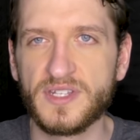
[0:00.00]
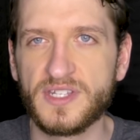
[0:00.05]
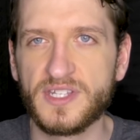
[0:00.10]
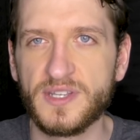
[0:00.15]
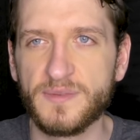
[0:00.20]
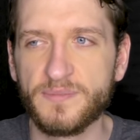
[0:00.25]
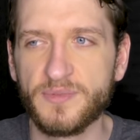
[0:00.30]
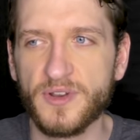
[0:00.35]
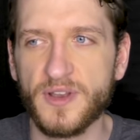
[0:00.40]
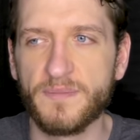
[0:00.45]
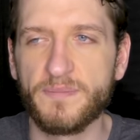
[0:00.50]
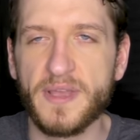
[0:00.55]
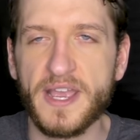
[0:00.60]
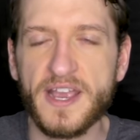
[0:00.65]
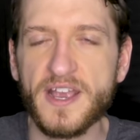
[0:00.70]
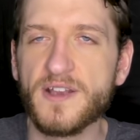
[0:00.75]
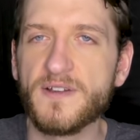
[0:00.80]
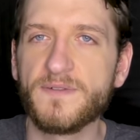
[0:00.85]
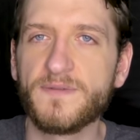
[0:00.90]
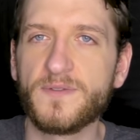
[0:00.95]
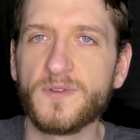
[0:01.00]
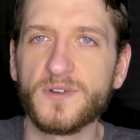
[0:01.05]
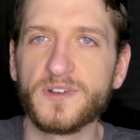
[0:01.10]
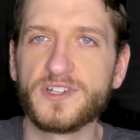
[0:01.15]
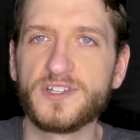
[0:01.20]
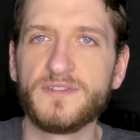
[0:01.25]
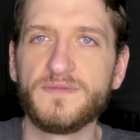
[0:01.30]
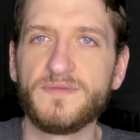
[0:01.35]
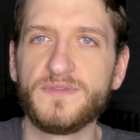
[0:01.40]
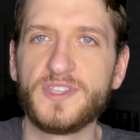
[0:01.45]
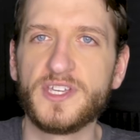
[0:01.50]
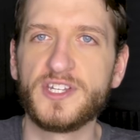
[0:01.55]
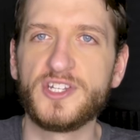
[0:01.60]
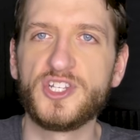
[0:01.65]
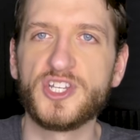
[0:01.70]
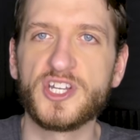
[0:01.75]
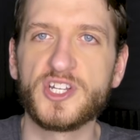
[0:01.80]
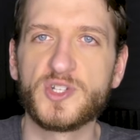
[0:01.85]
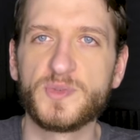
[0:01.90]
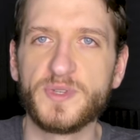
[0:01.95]
to prepare for the
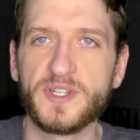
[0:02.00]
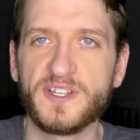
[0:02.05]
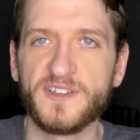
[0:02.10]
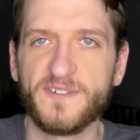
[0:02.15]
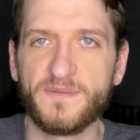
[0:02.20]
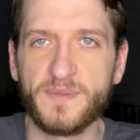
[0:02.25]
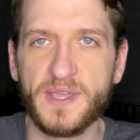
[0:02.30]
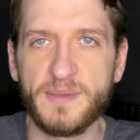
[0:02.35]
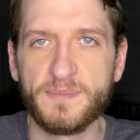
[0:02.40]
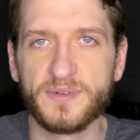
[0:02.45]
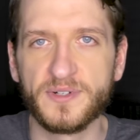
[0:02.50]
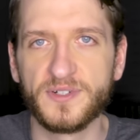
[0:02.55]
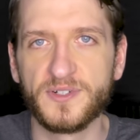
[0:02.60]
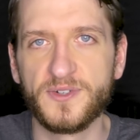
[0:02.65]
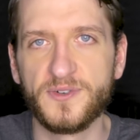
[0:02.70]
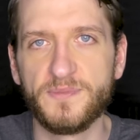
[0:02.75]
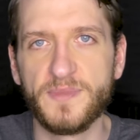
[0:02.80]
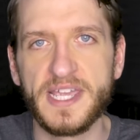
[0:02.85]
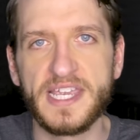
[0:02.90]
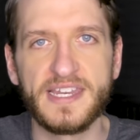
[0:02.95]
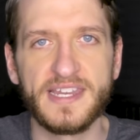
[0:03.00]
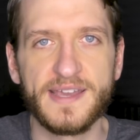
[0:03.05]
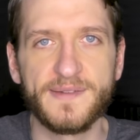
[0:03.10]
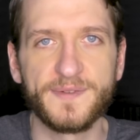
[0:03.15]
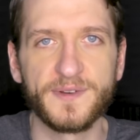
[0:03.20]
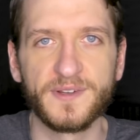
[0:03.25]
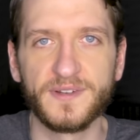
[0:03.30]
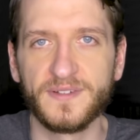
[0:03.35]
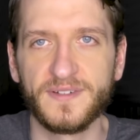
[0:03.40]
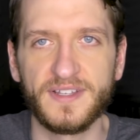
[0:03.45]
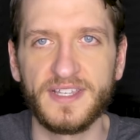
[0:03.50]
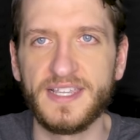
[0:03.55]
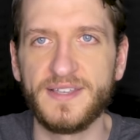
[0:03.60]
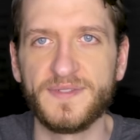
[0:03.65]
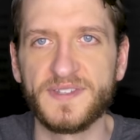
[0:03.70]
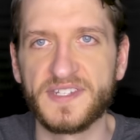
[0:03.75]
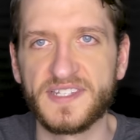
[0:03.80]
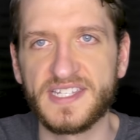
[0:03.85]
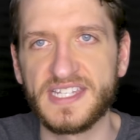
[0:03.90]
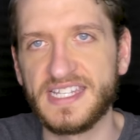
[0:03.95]
judgment of people who may never
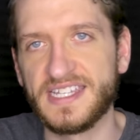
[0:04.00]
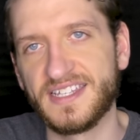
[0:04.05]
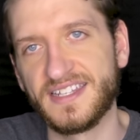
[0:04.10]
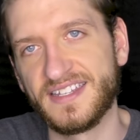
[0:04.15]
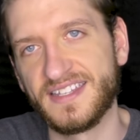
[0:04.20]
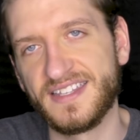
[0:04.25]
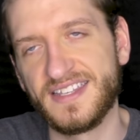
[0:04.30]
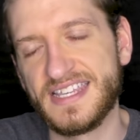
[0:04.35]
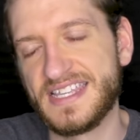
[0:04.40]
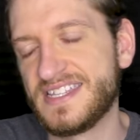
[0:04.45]
even see it